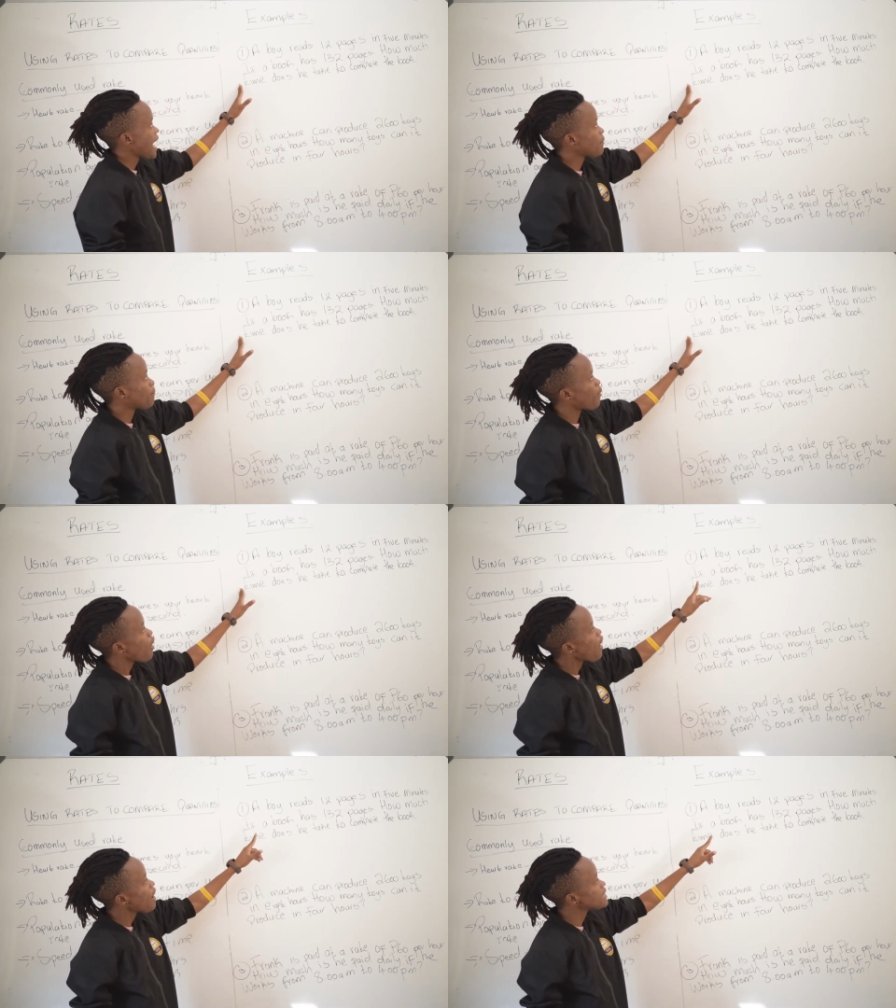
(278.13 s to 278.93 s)
a
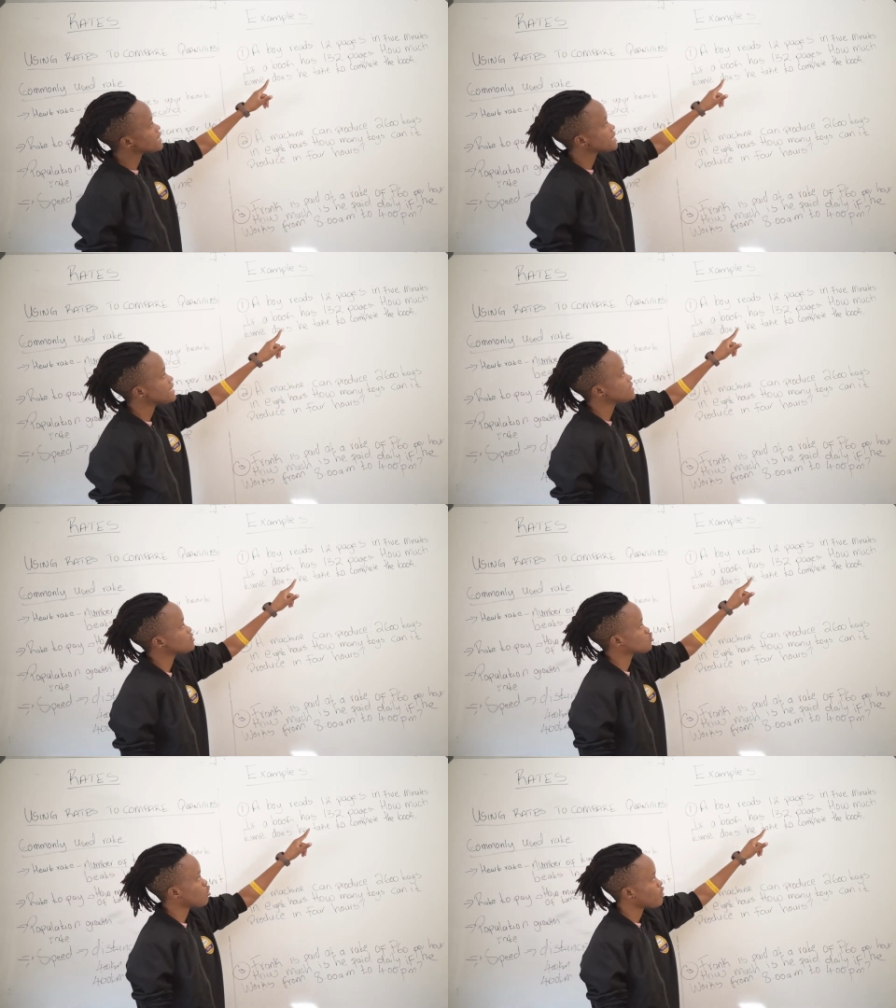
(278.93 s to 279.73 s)
boy
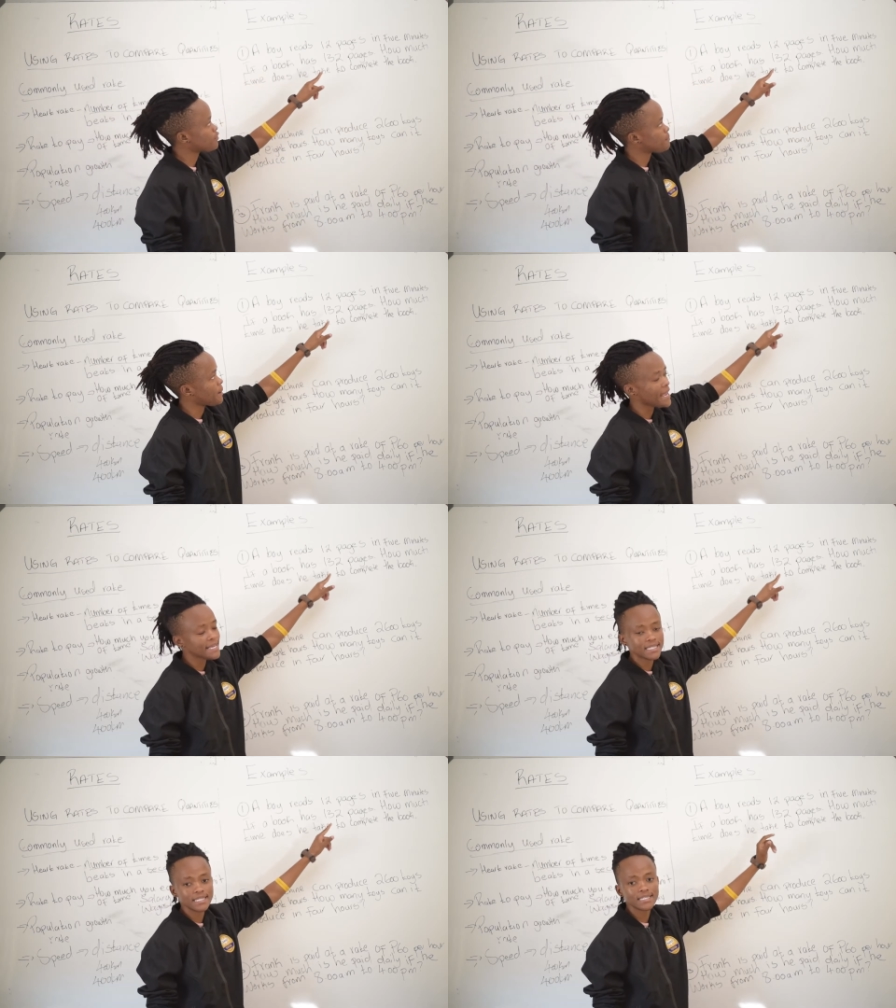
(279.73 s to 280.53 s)
reads 12
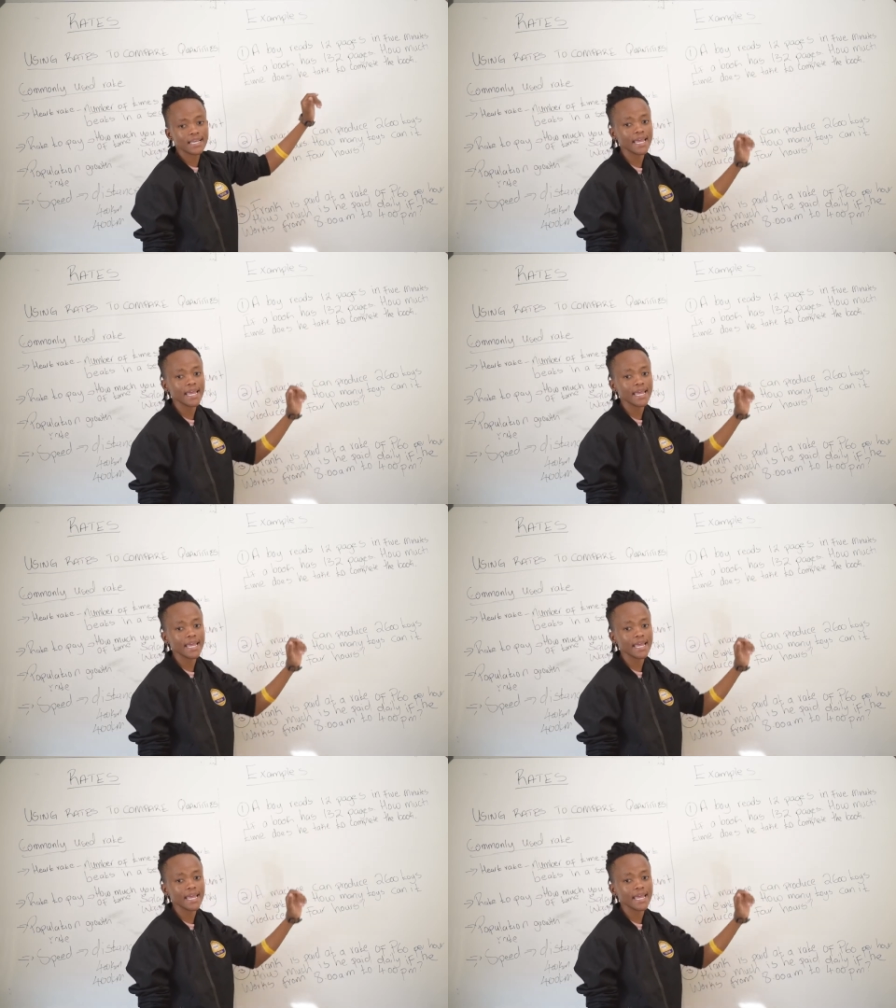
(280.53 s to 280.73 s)
pages